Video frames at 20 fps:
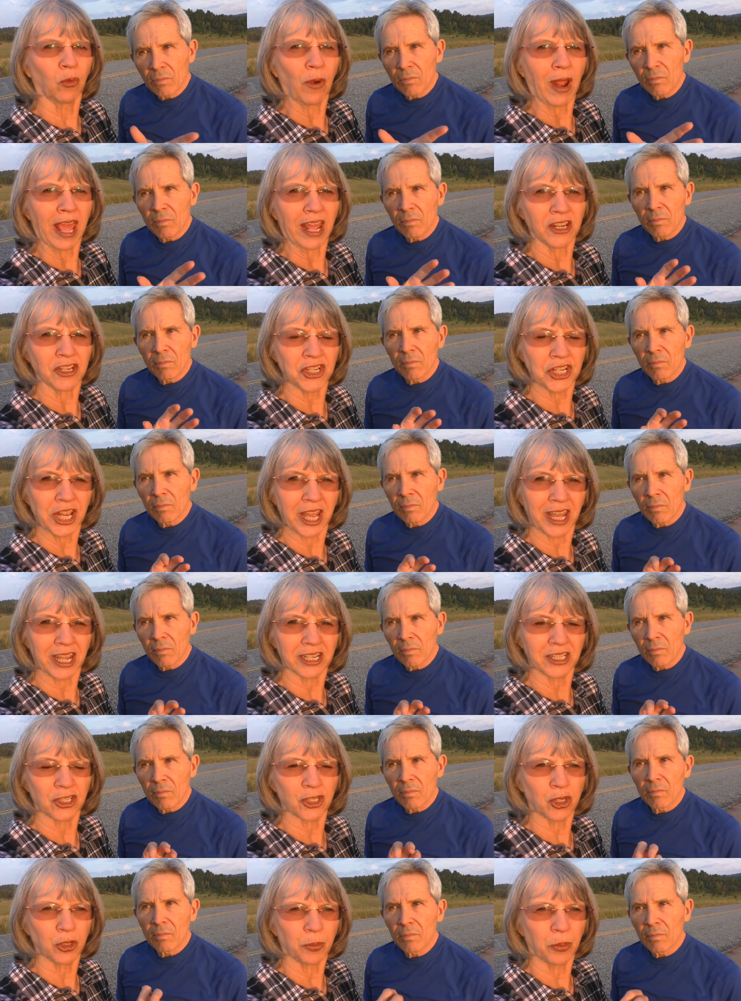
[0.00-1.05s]
Speaker 1: ranchettes
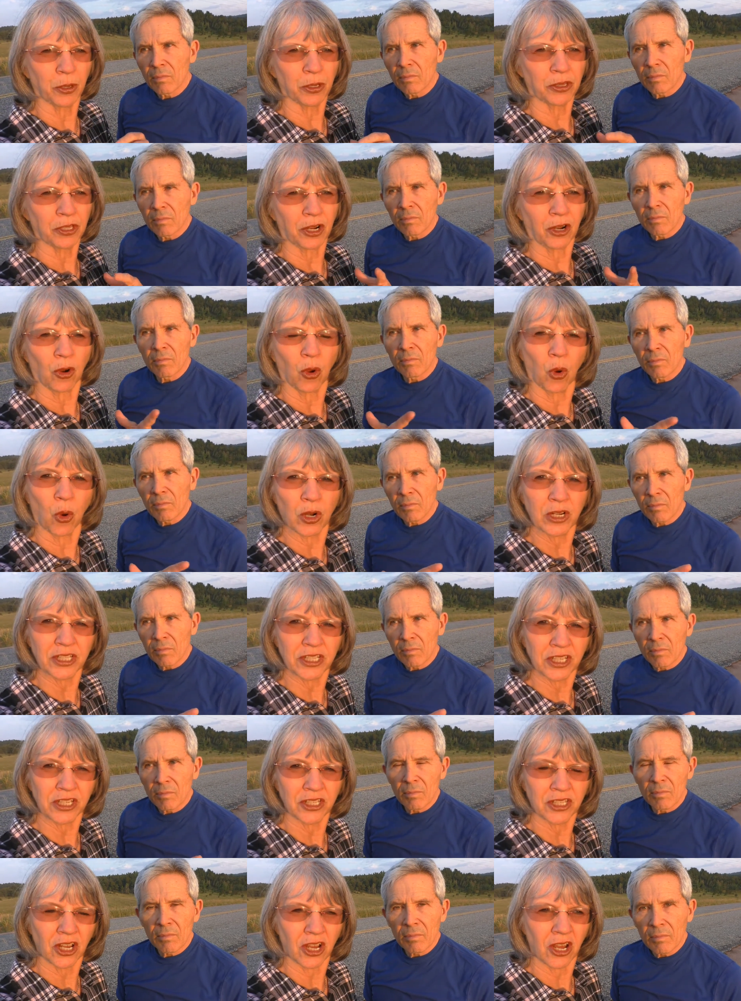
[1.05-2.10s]
to put their
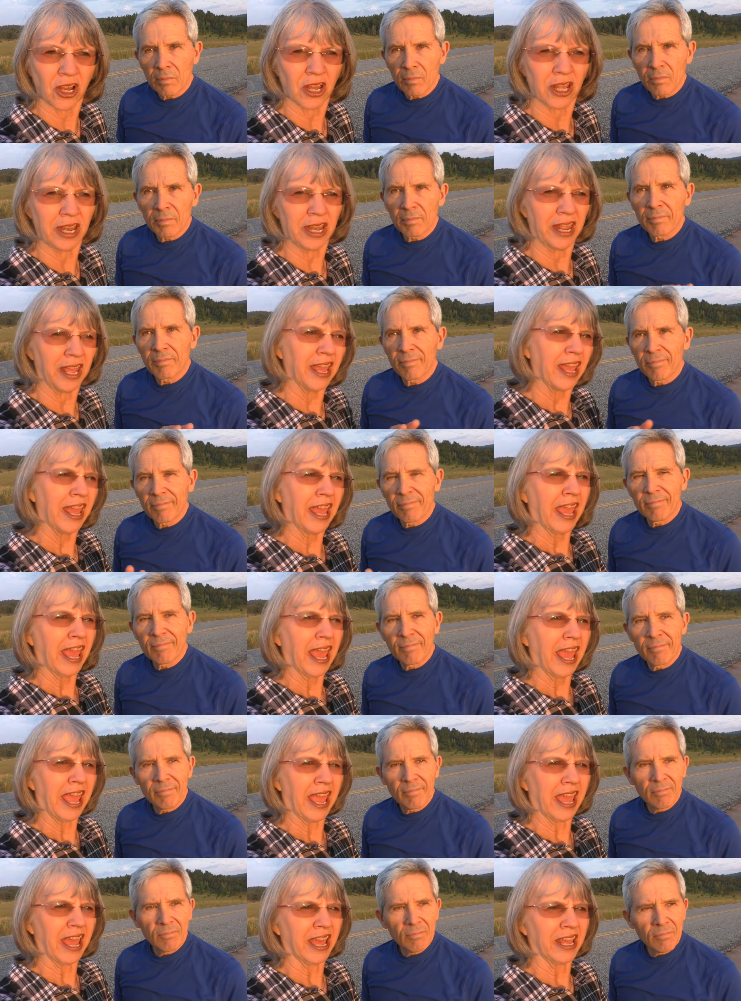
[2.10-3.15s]
horses on.
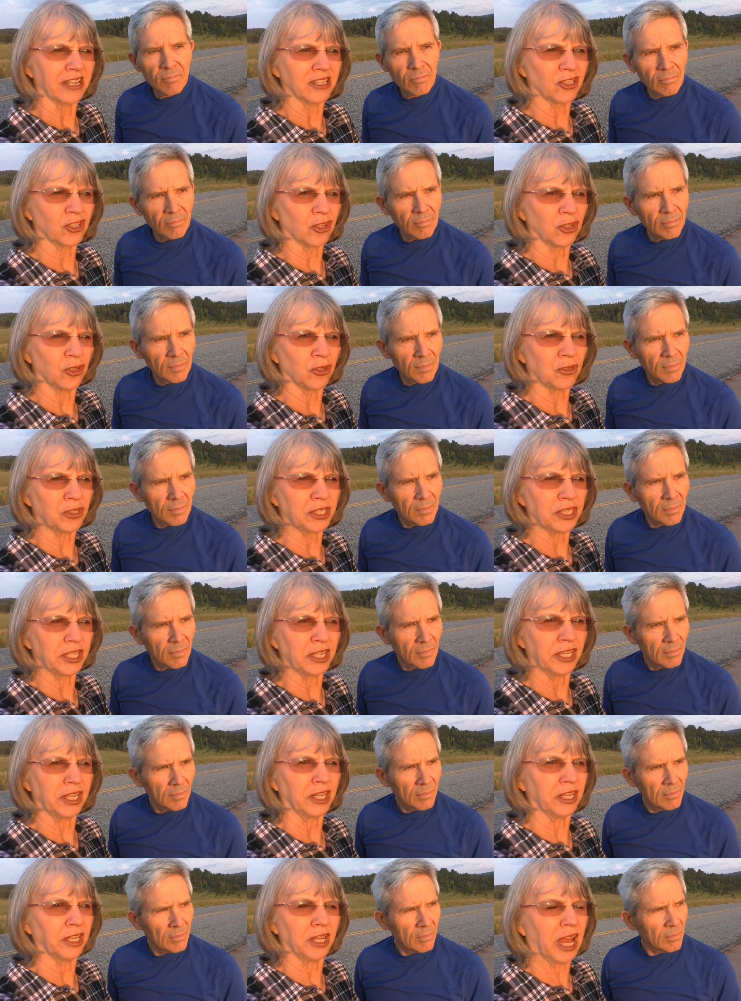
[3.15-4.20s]
And so you
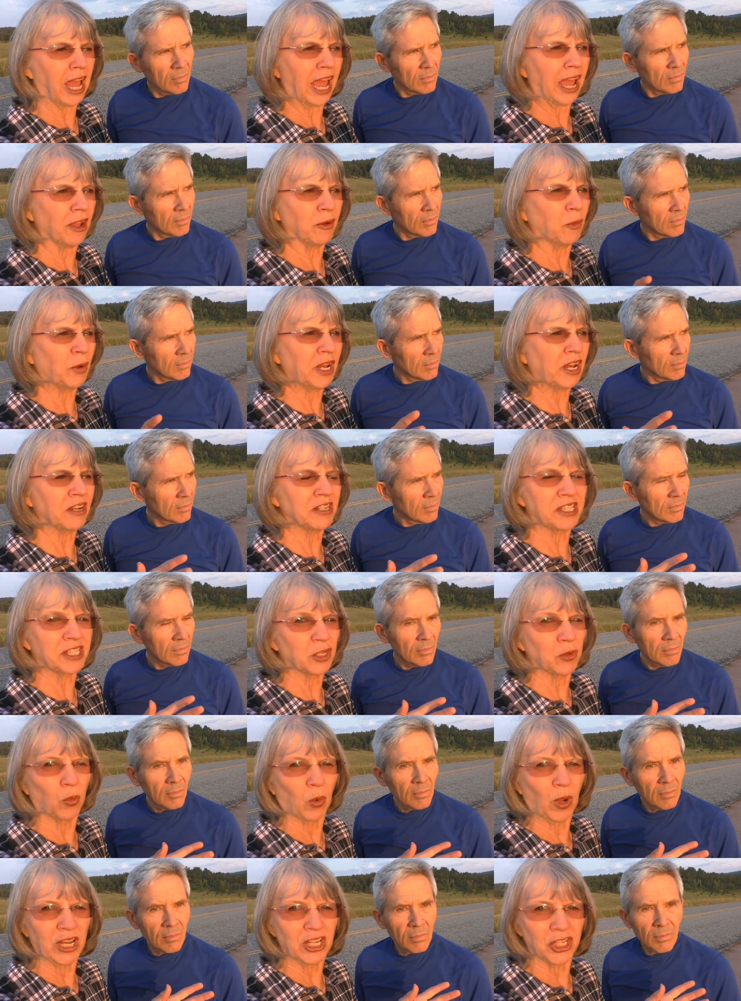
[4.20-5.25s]
see, we didn't see
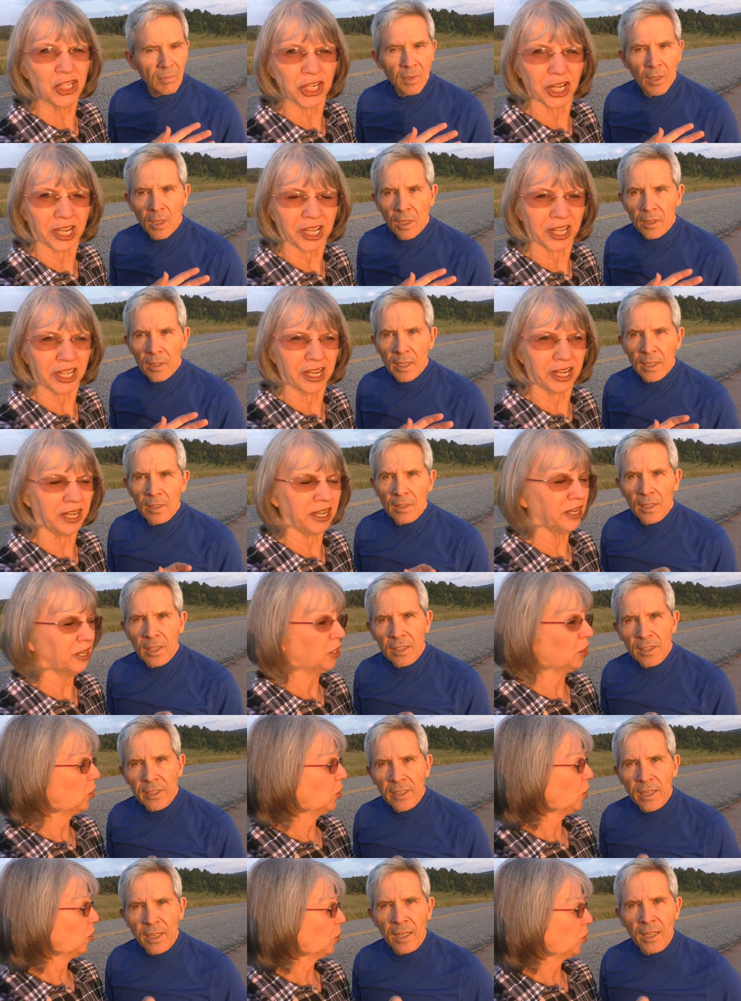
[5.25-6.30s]
one chicken. They,
Speaker 2: they
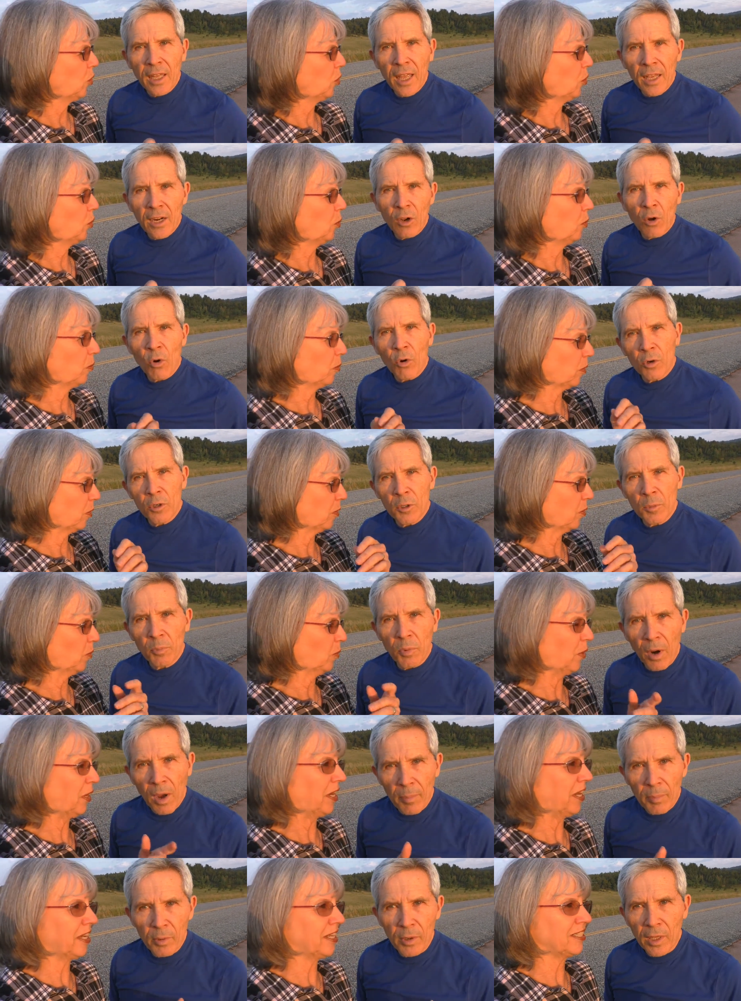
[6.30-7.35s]
sell a lot of horse
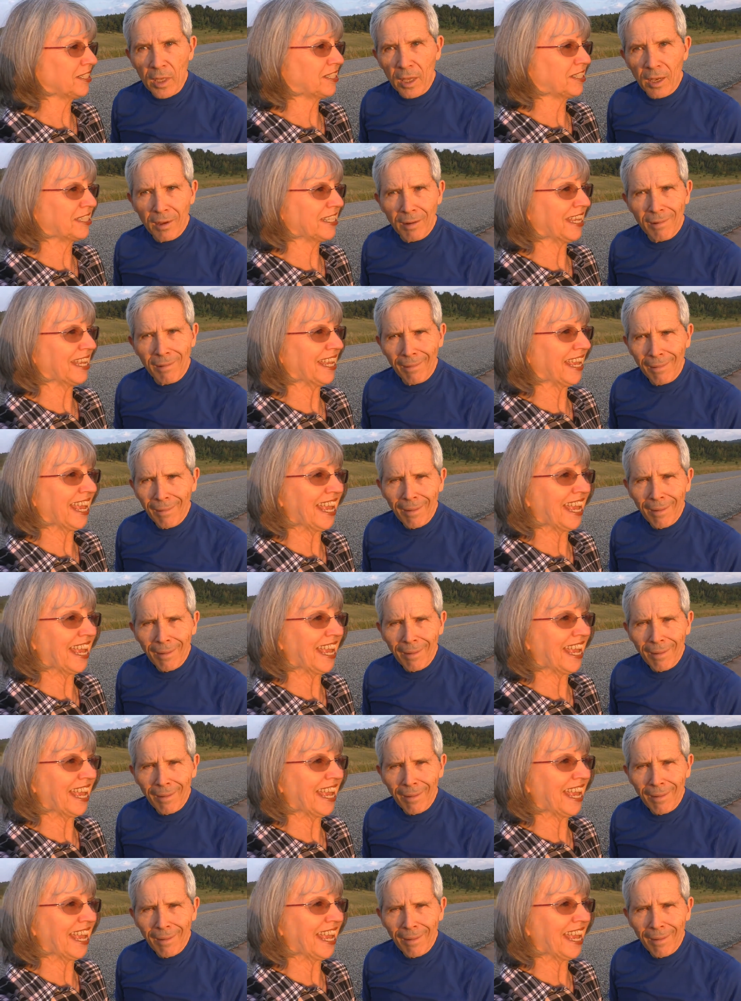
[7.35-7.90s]
property. We didn't see